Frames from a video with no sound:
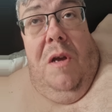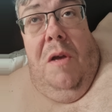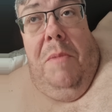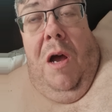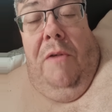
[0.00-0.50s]

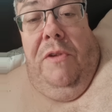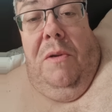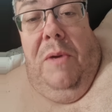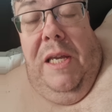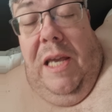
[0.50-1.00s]
of after
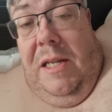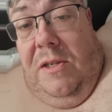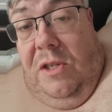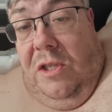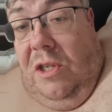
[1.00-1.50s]
the
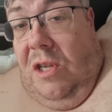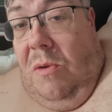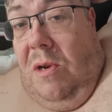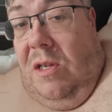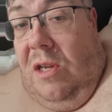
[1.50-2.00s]
weekend to
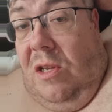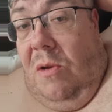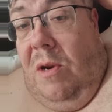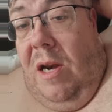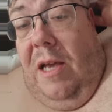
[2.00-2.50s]
do
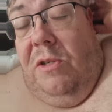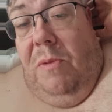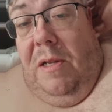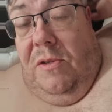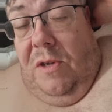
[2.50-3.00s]
the
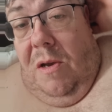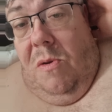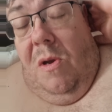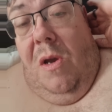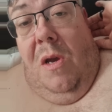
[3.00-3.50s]
next one.
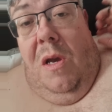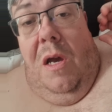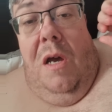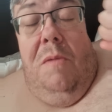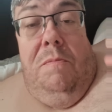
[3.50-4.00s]
So,
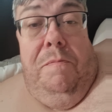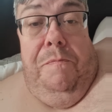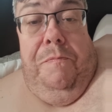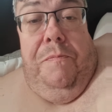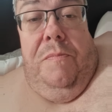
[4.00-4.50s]

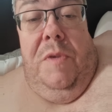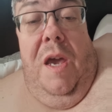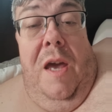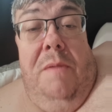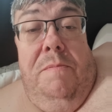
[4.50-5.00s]

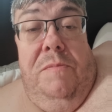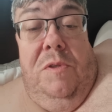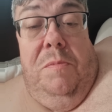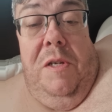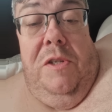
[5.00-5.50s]
yeah,
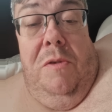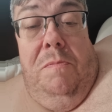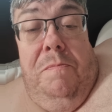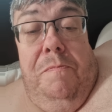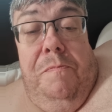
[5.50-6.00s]
speak soon.